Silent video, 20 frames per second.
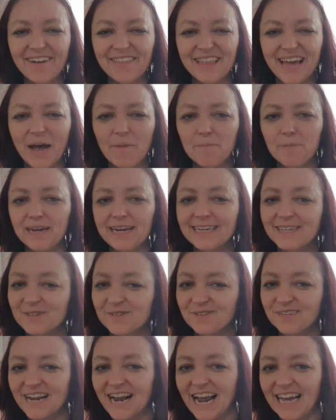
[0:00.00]
out that
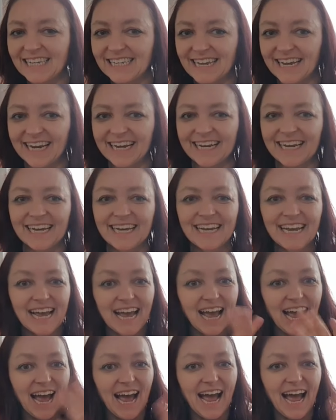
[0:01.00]
Beatles classic,
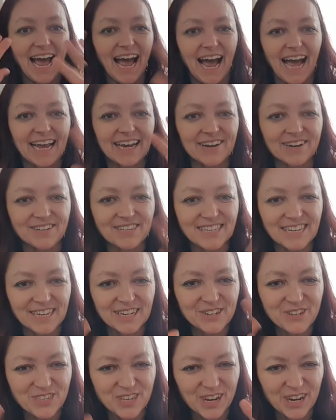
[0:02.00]
and I'll see
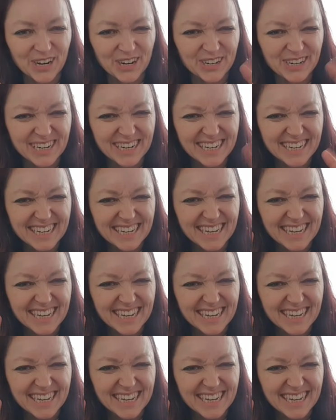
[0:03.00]
you soon.